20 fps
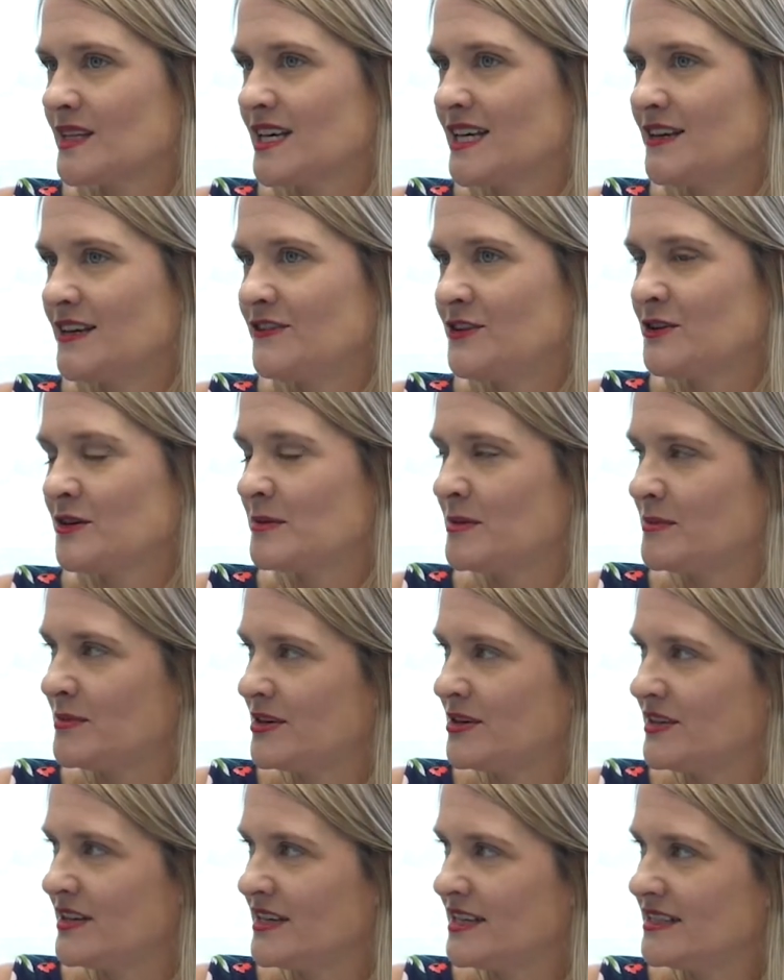If you
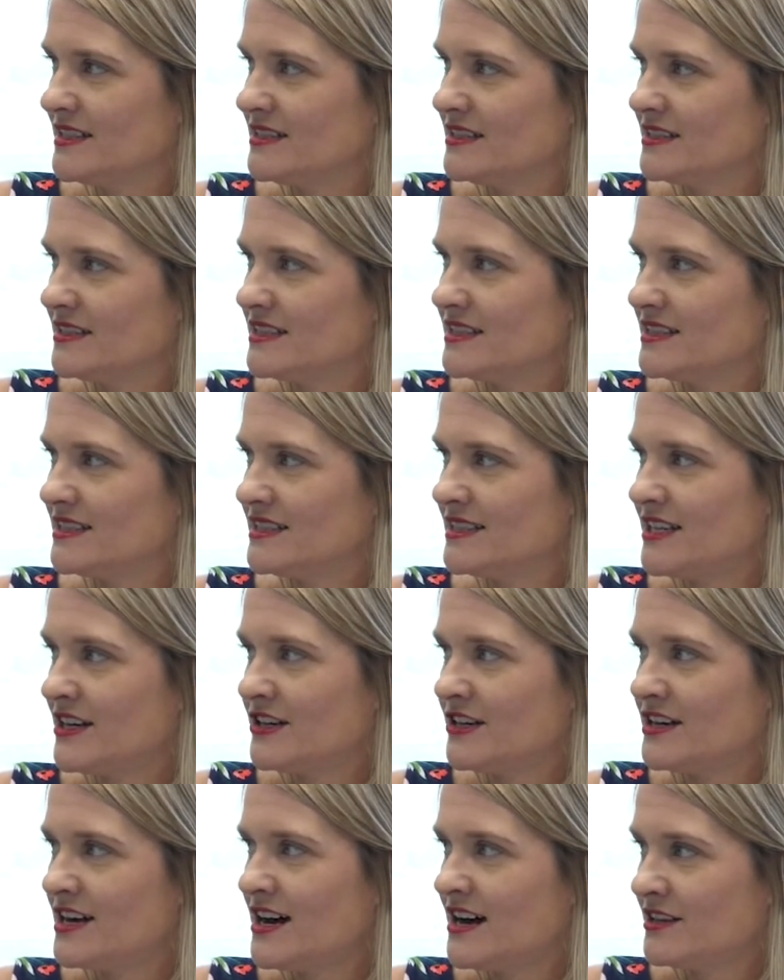remember the
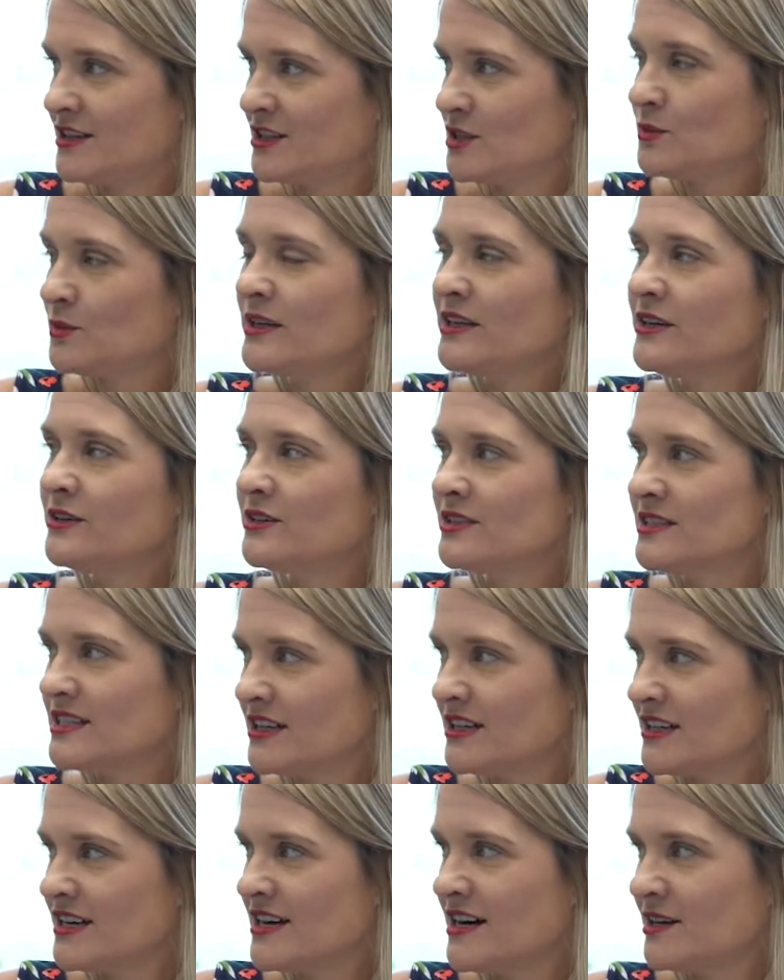20-year-old
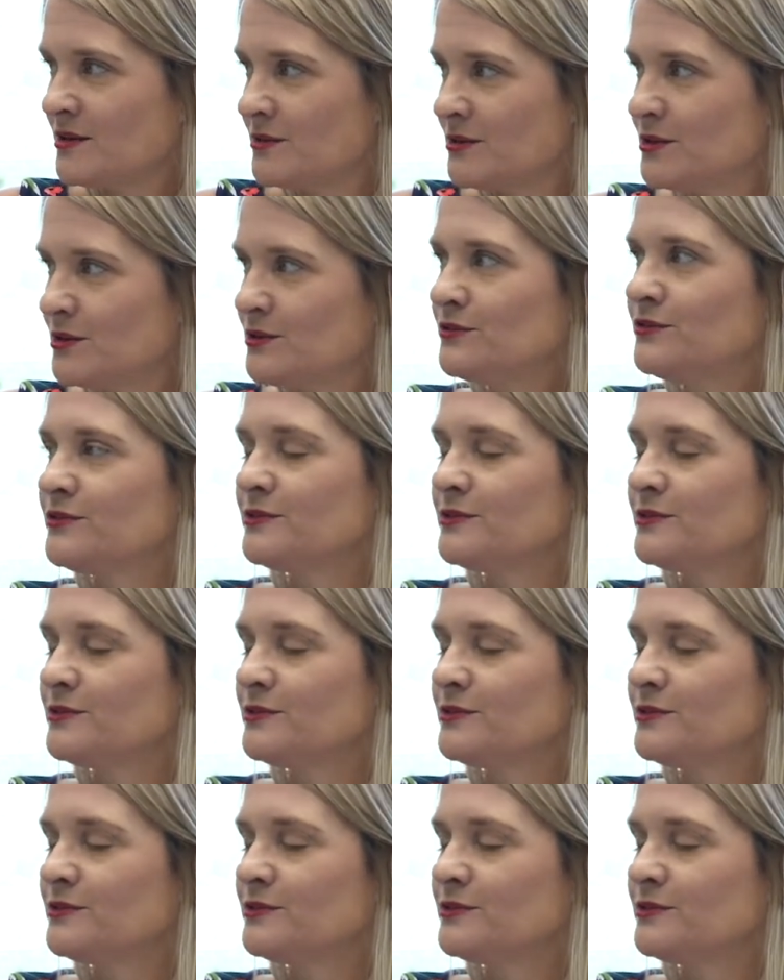terracotta roof.